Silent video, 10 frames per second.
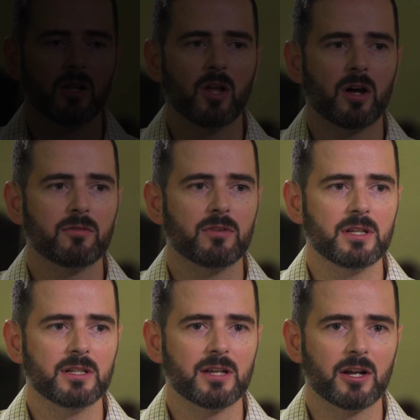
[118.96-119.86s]
A lot of
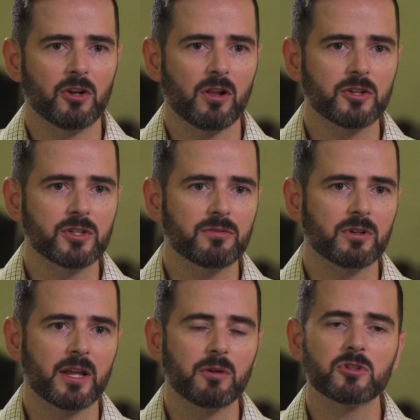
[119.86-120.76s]
the technology for
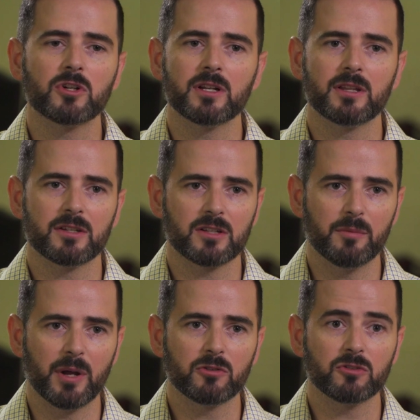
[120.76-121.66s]
language learning that's
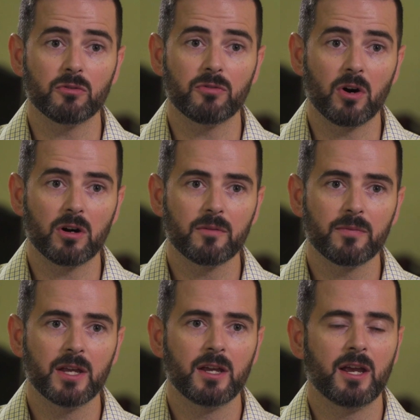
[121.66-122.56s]
come out so far
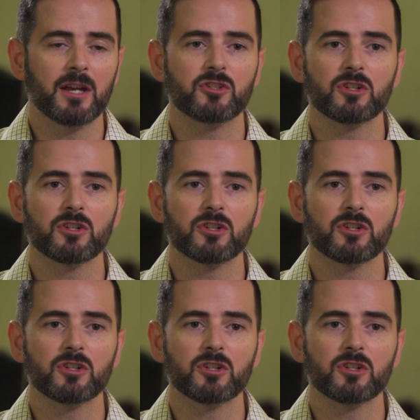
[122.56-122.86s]
has